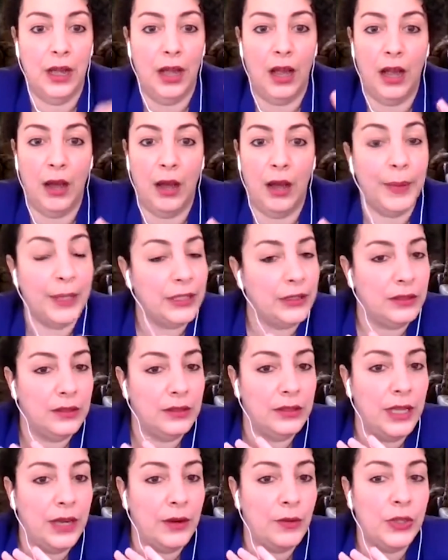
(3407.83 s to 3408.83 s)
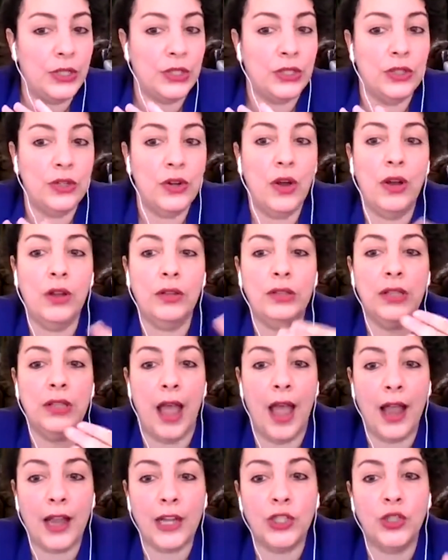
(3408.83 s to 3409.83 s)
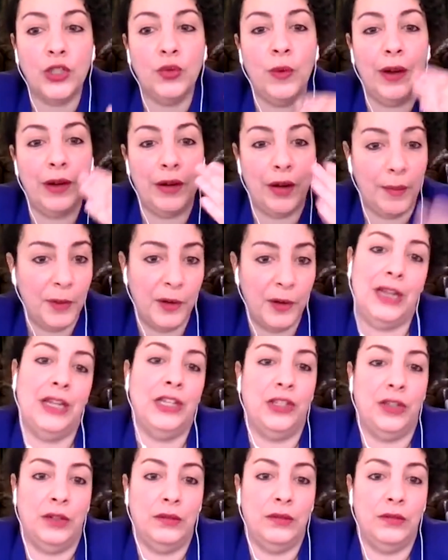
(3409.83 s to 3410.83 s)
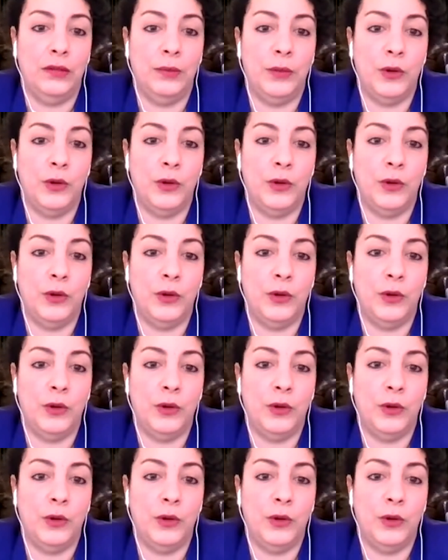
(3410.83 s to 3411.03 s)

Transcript: but there was no actual reparation